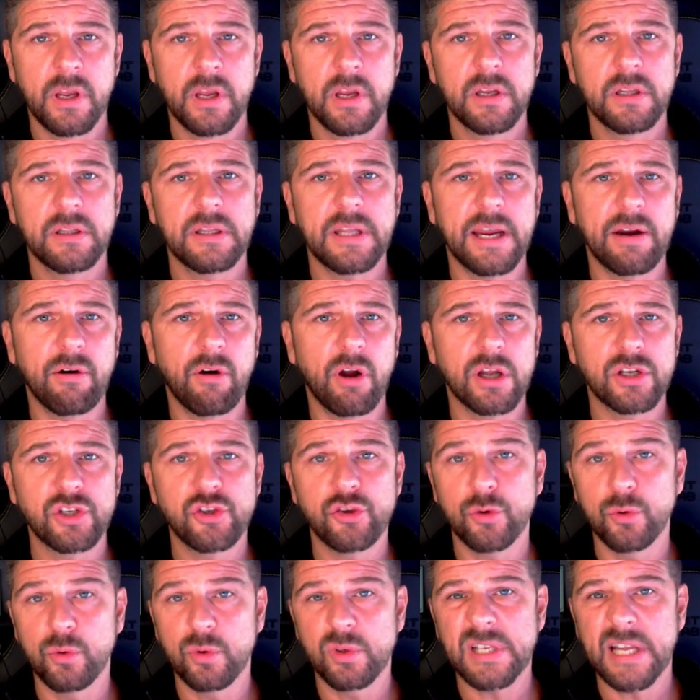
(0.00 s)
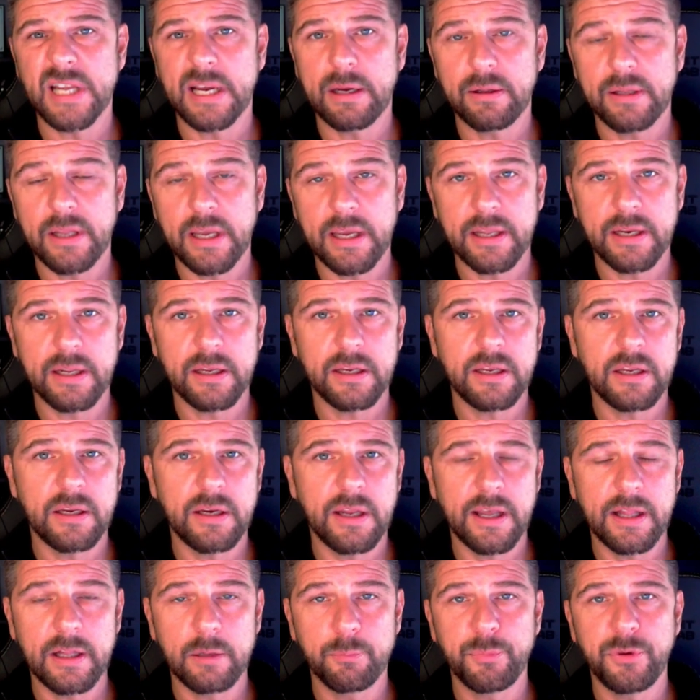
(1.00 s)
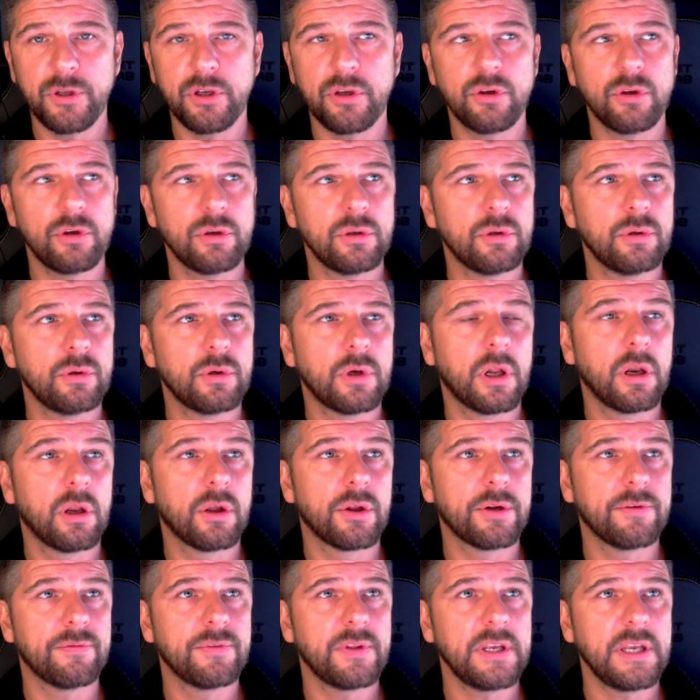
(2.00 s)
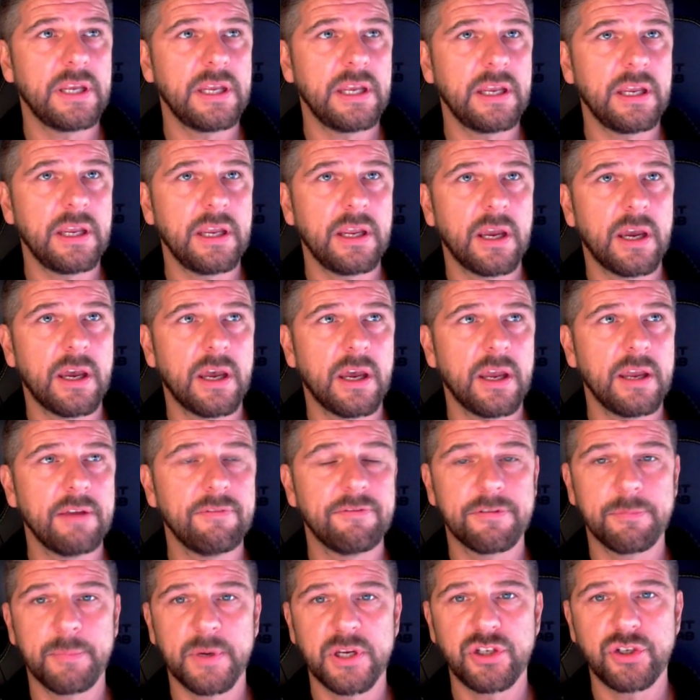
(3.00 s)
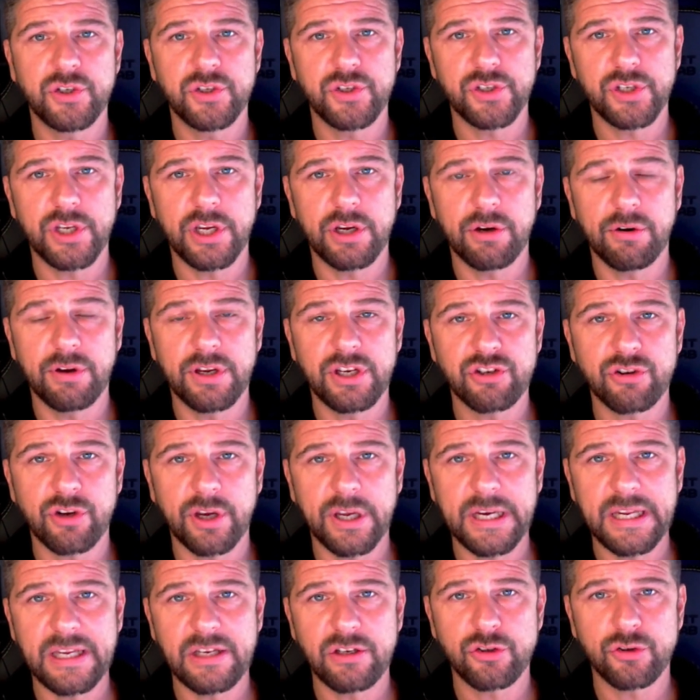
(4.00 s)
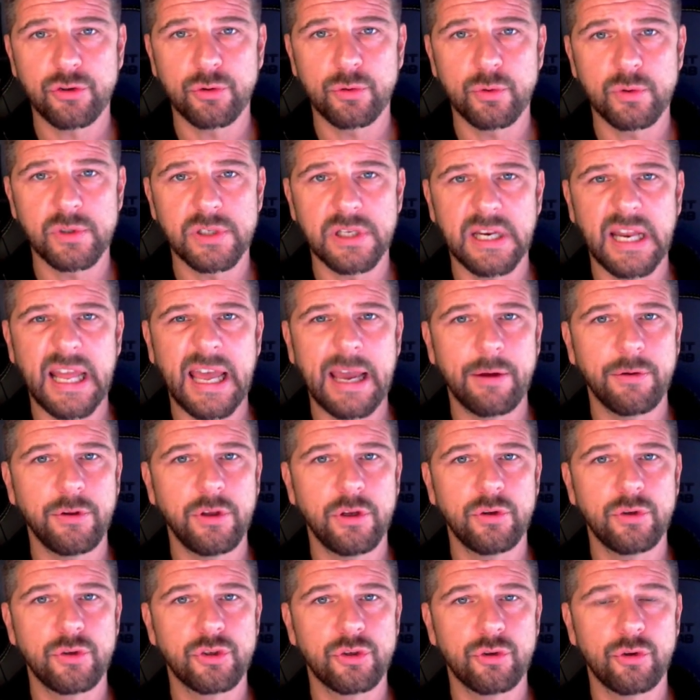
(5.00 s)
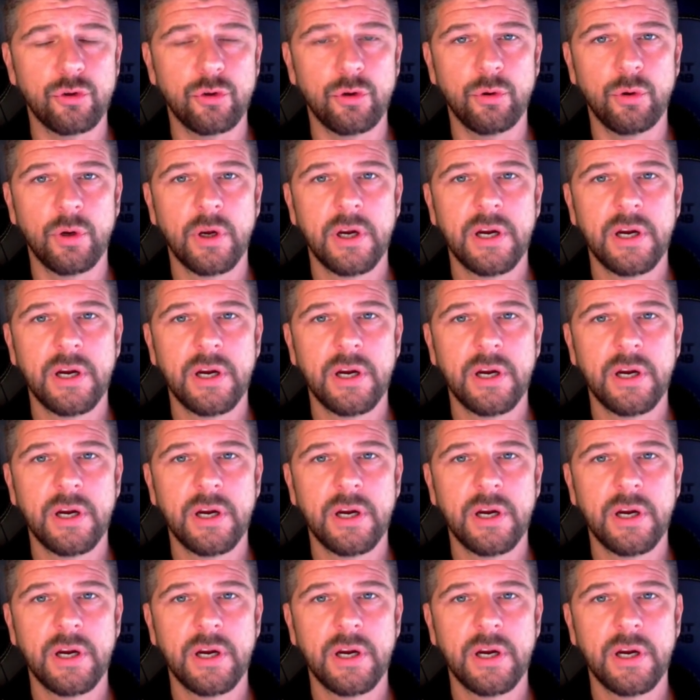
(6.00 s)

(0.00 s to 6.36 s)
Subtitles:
There are tools out there that can help you. A lot of the information security training tools allow you to